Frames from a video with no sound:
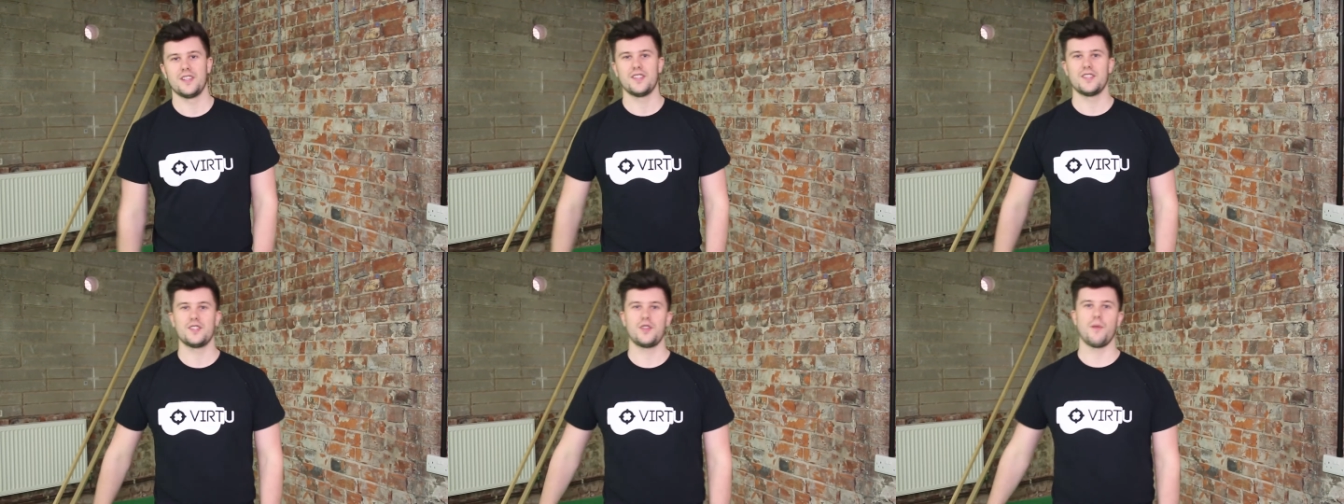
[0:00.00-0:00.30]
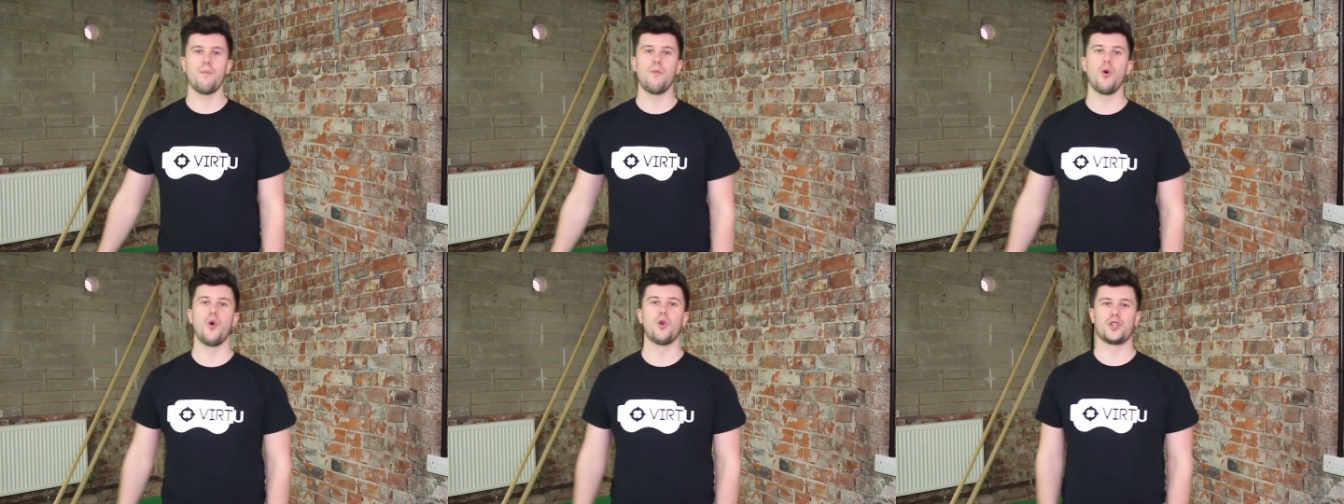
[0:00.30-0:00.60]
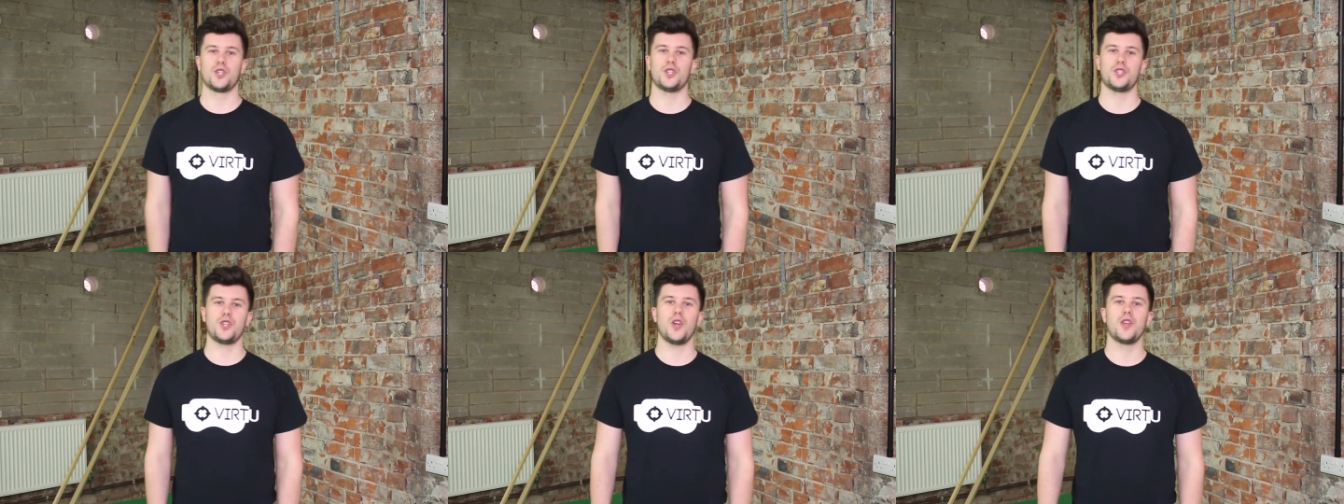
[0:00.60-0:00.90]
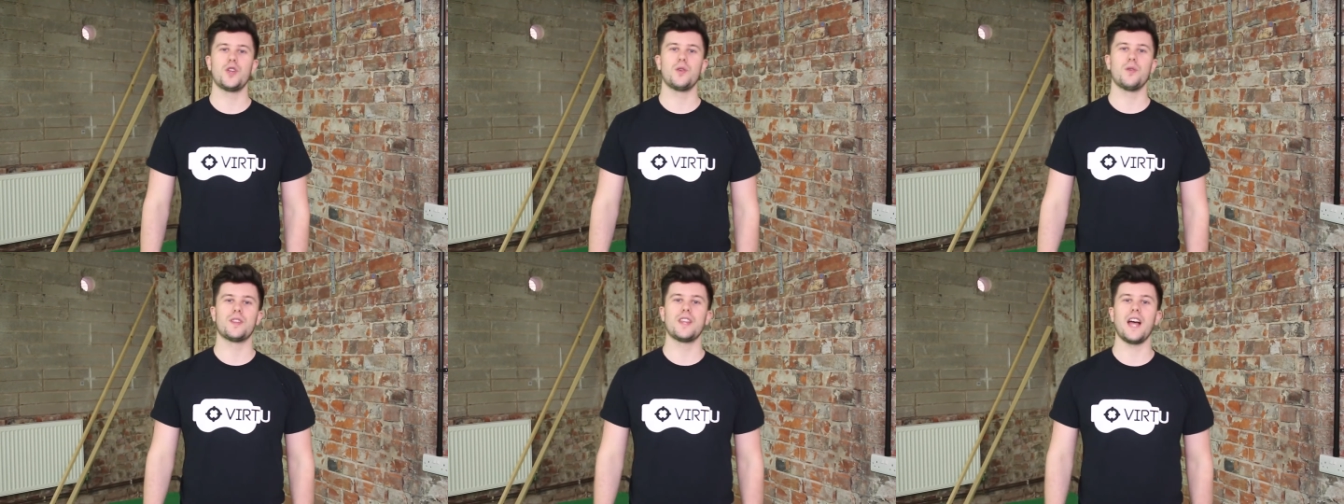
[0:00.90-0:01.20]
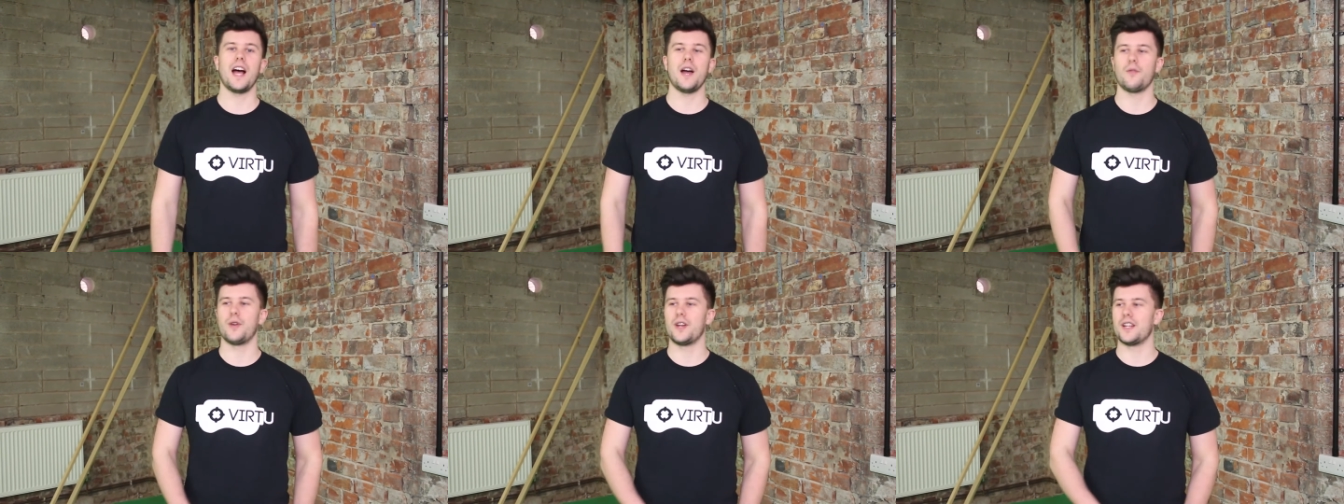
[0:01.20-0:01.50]
some more to show you with
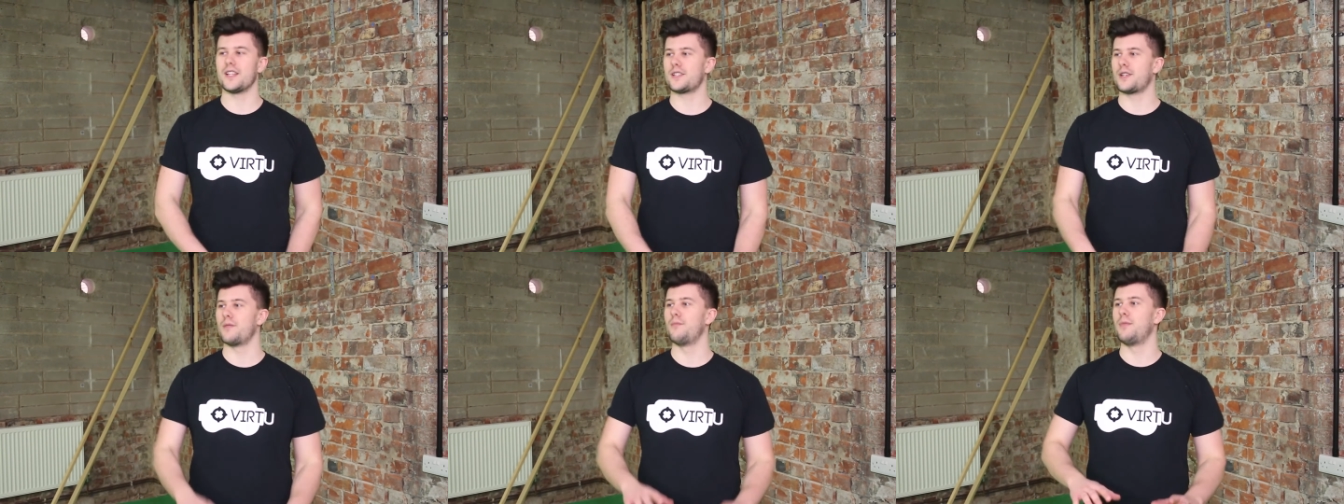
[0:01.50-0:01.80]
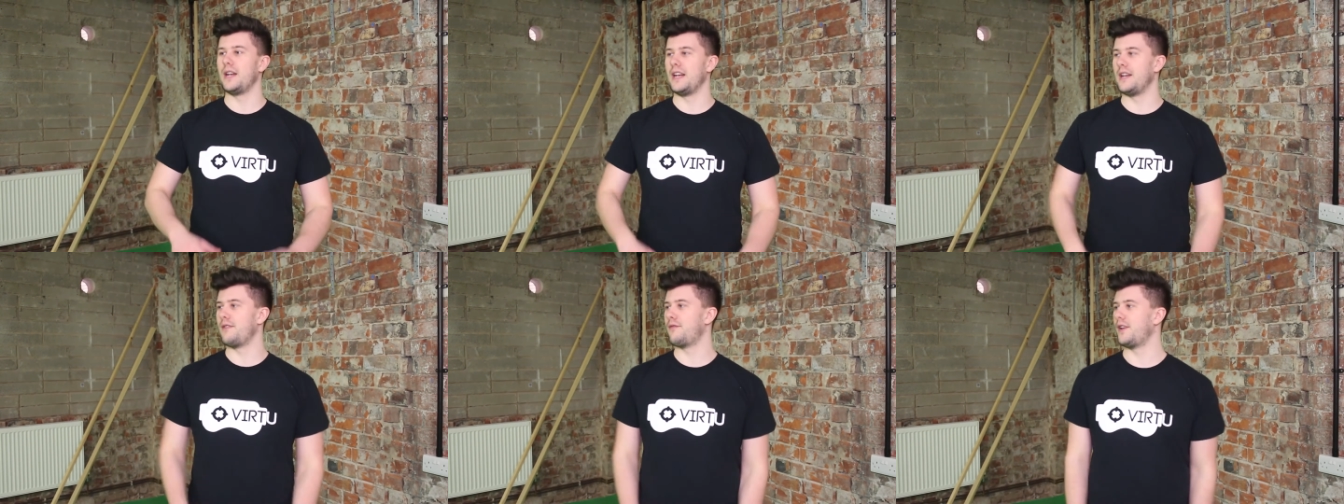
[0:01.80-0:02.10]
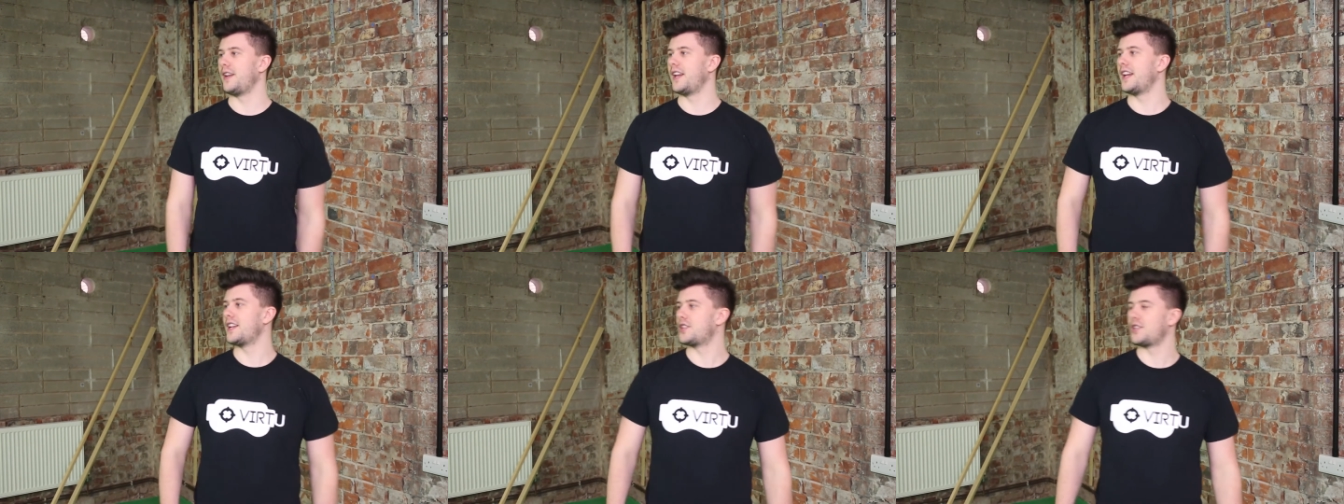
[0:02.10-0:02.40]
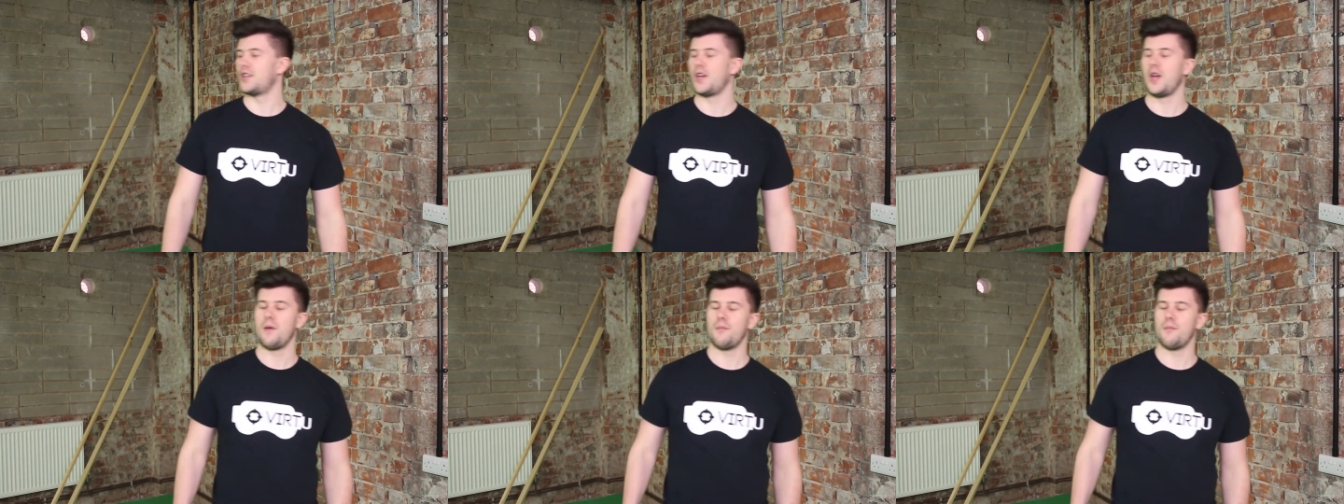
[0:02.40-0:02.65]
that when it's completely finished.